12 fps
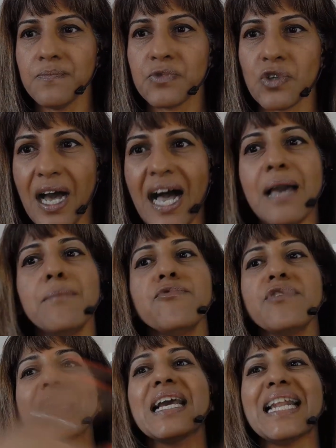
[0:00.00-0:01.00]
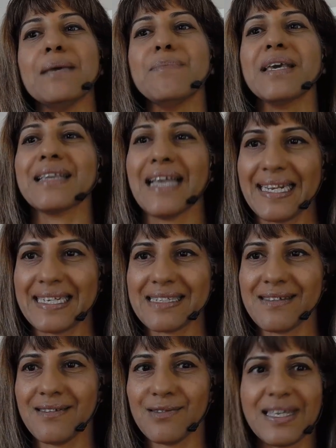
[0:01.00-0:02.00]
So I'm reclaiming that.
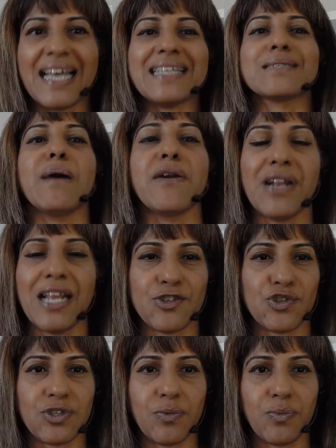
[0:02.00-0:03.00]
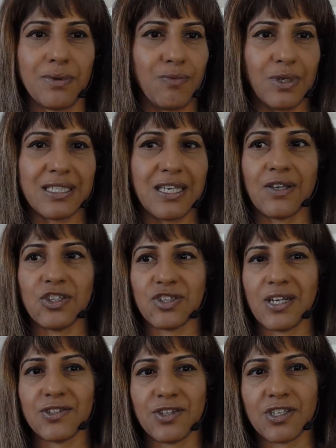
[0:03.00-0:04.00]
That's my relationship with South Asian
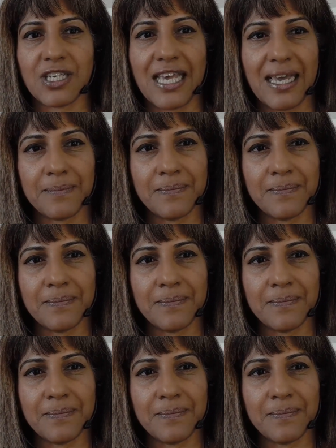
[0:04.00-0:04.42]
culture today.